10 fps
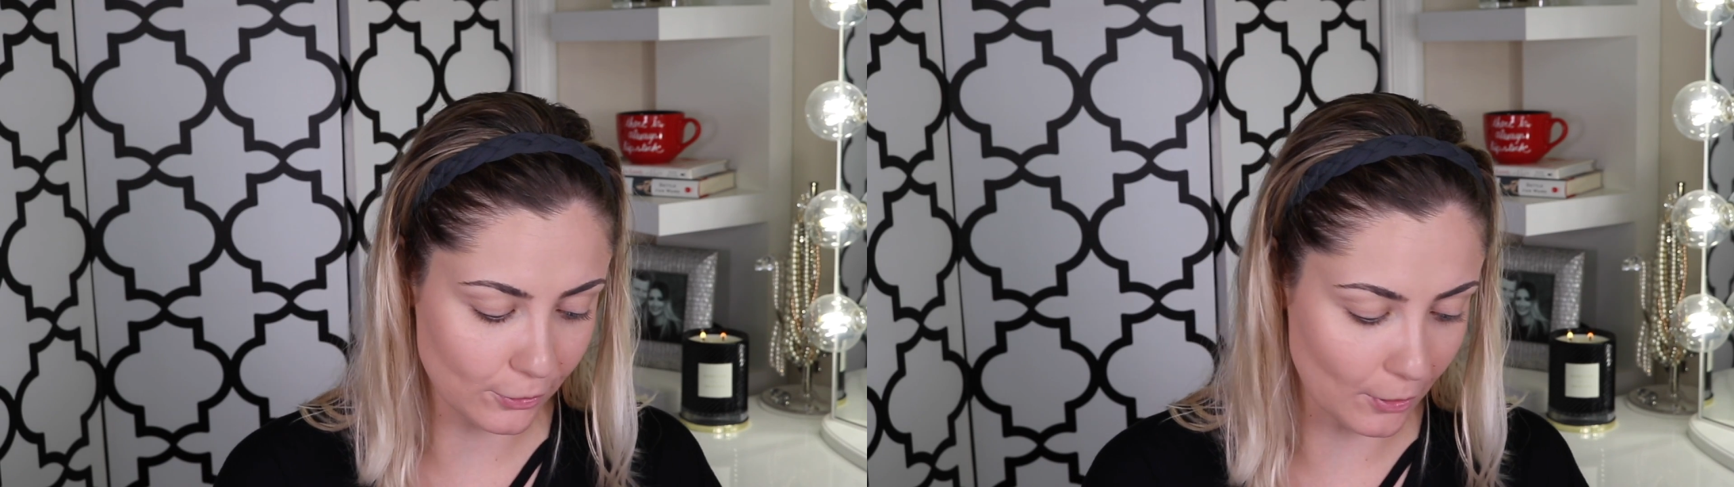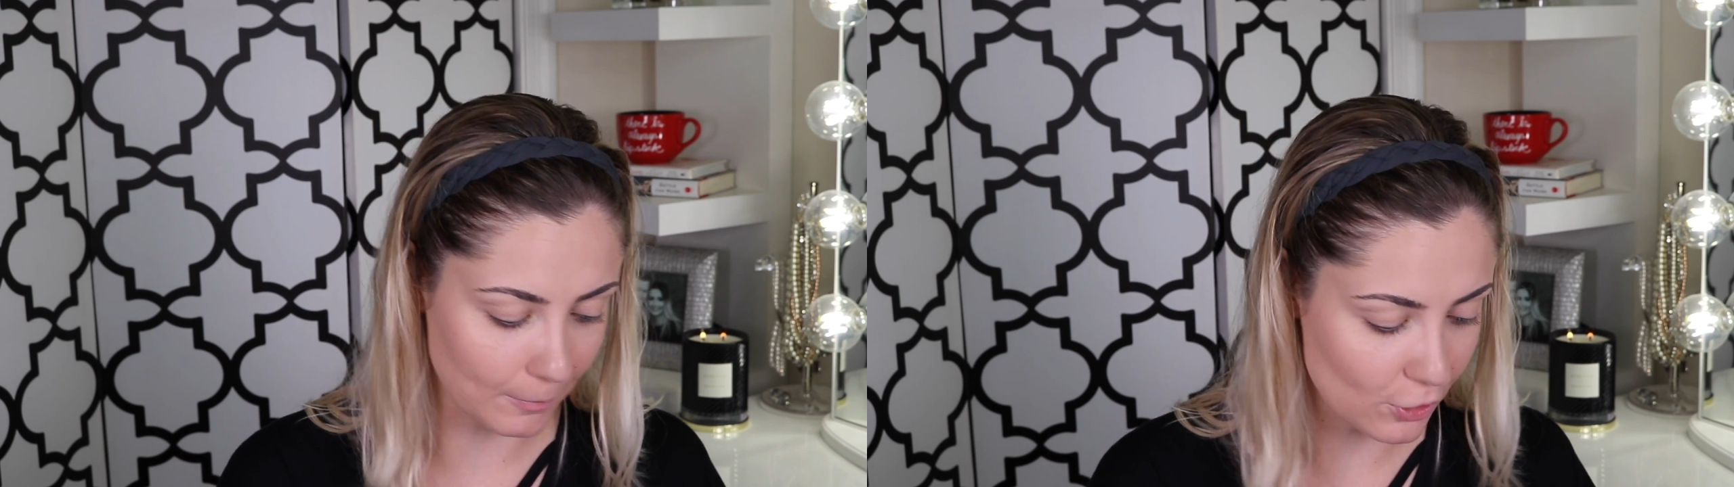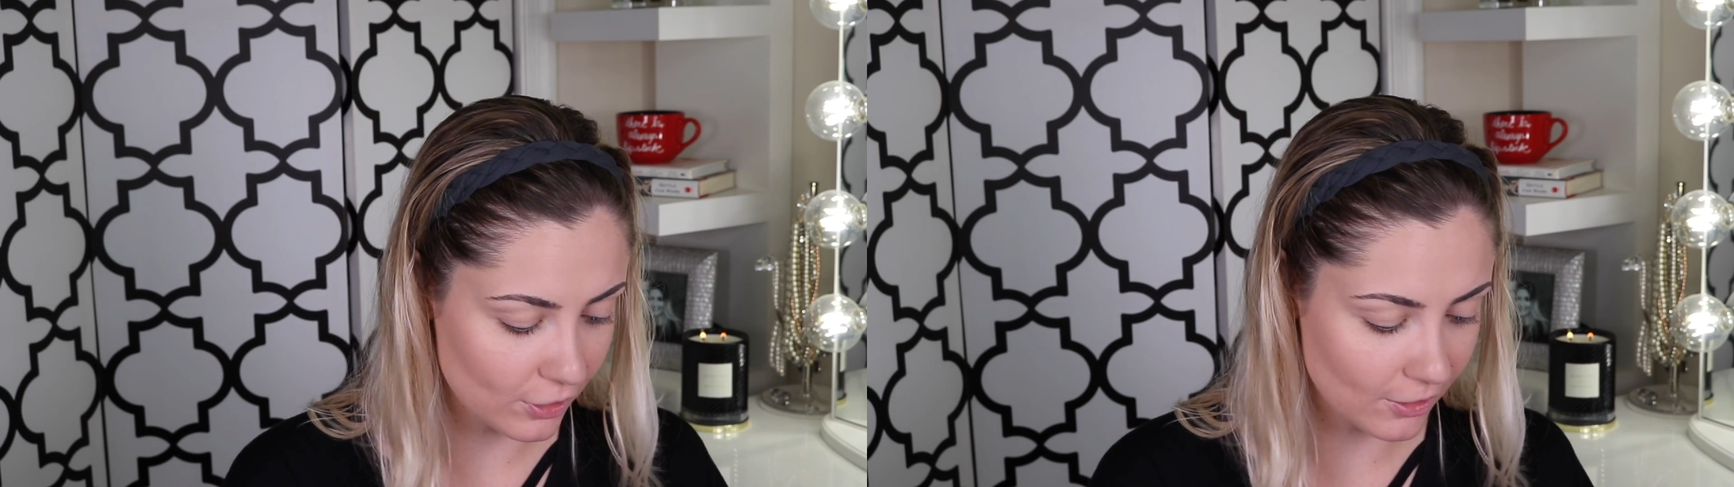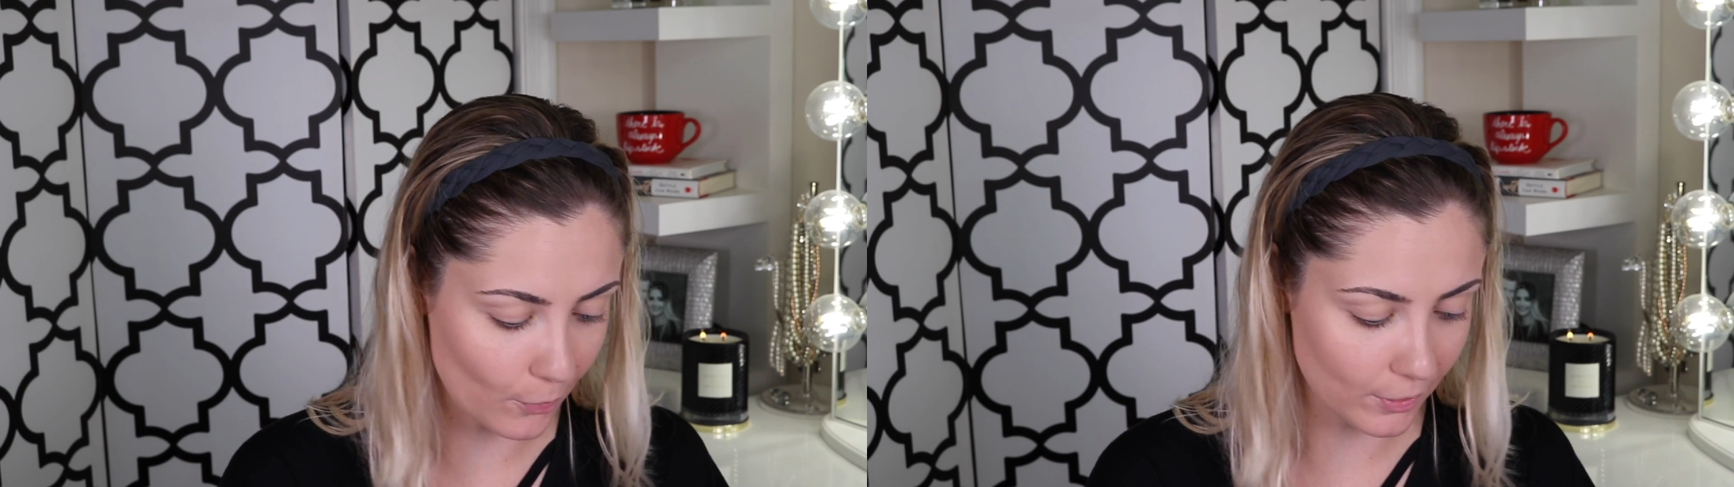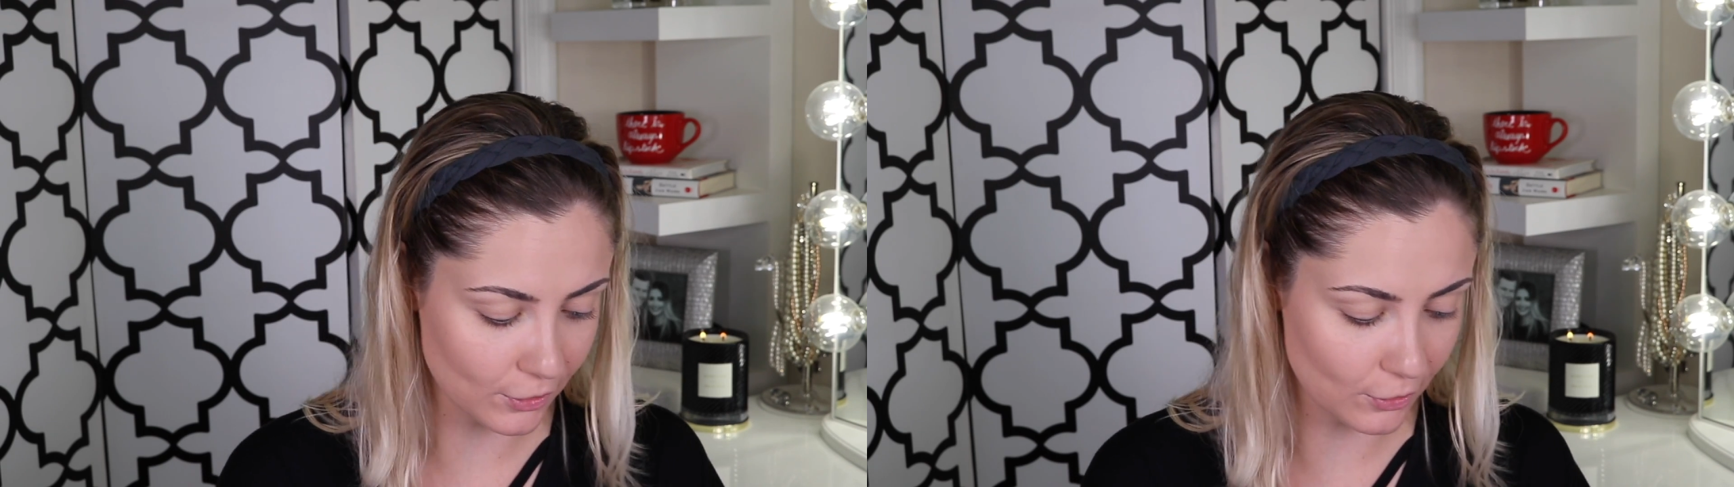so I'm just
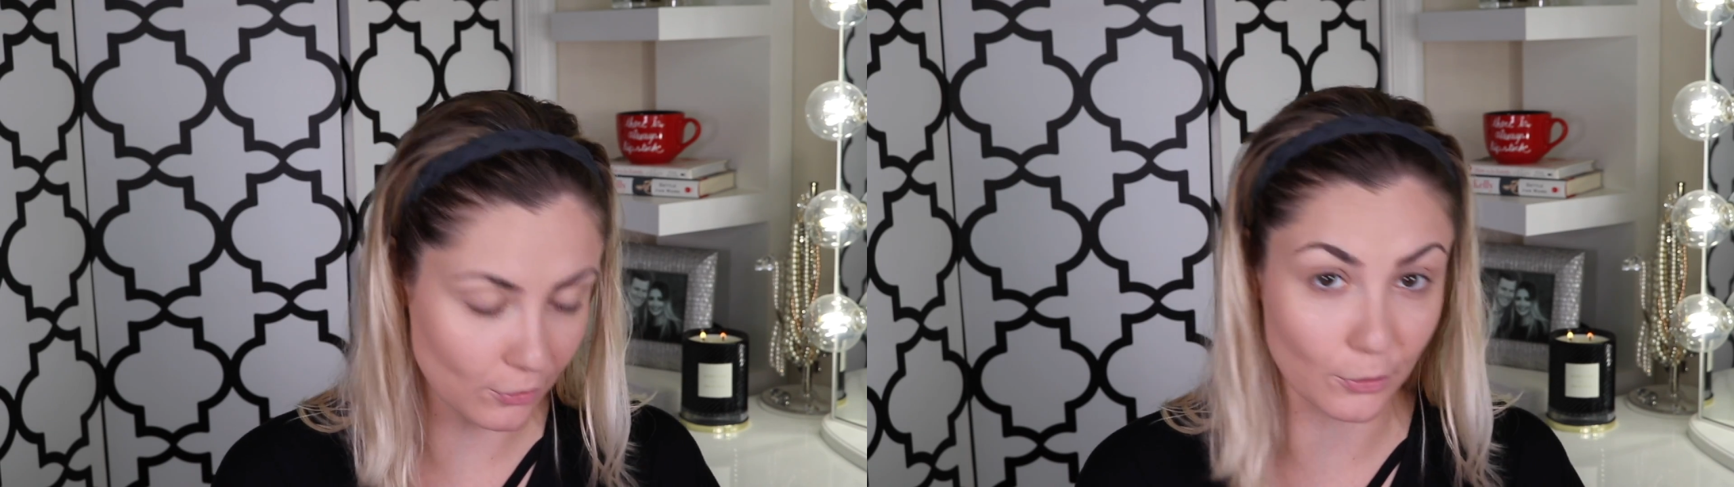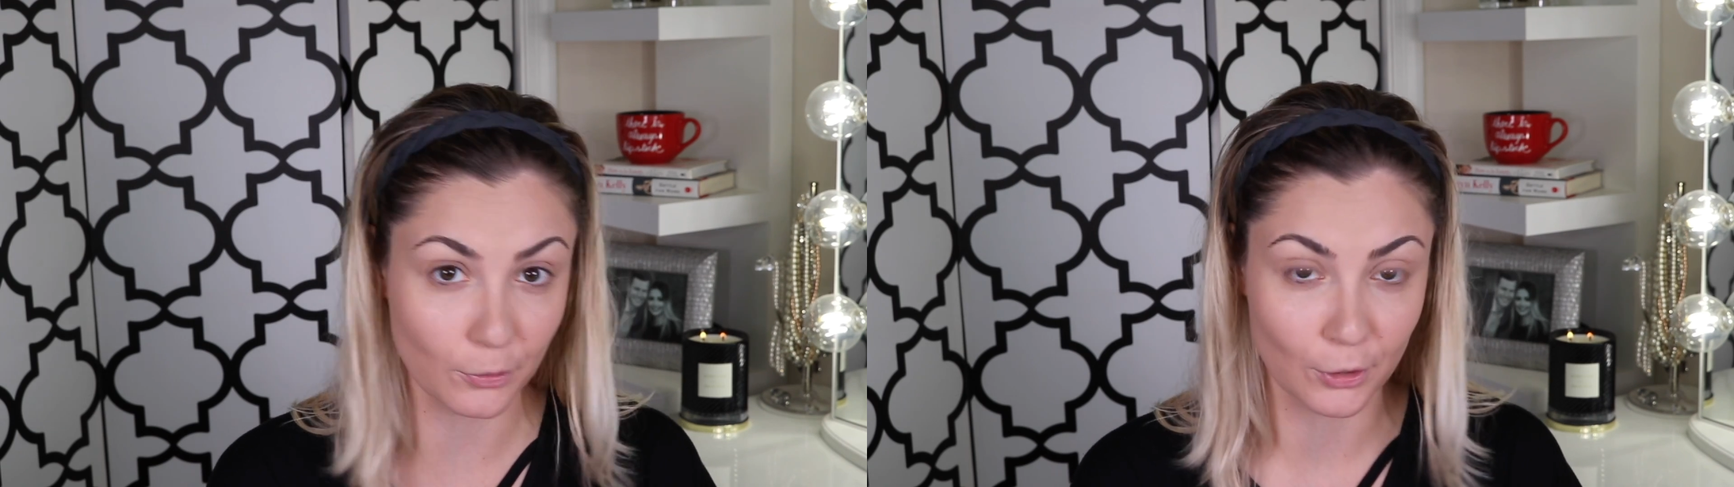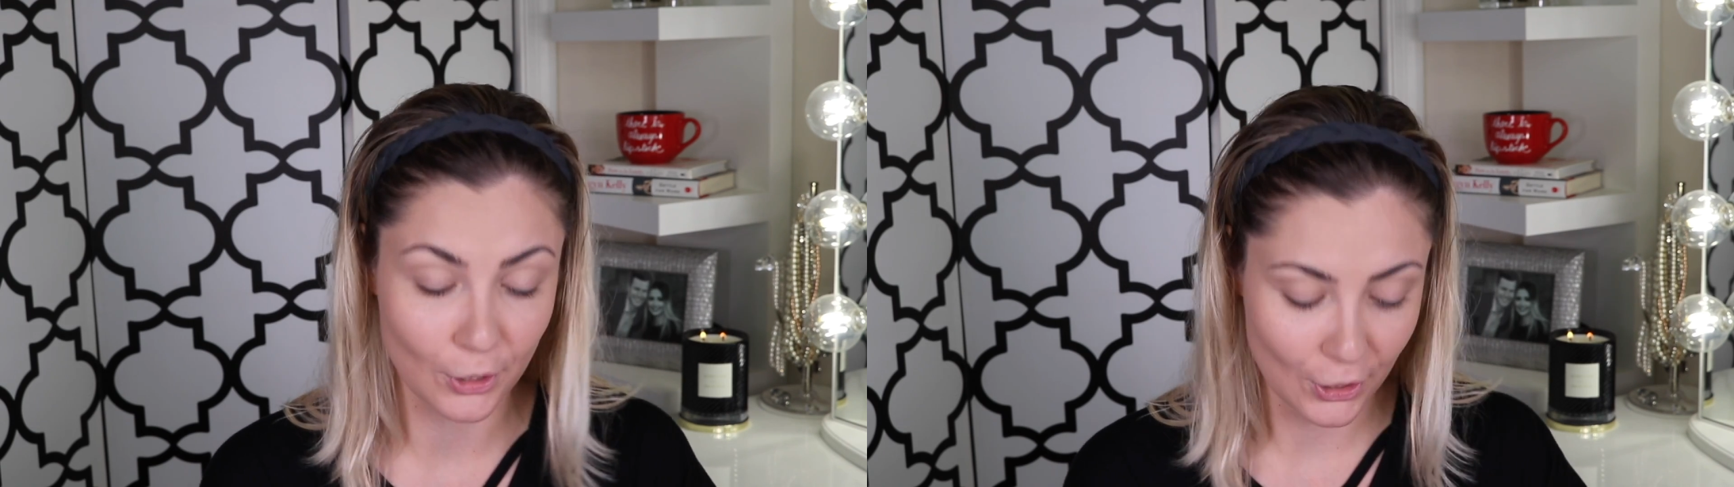going to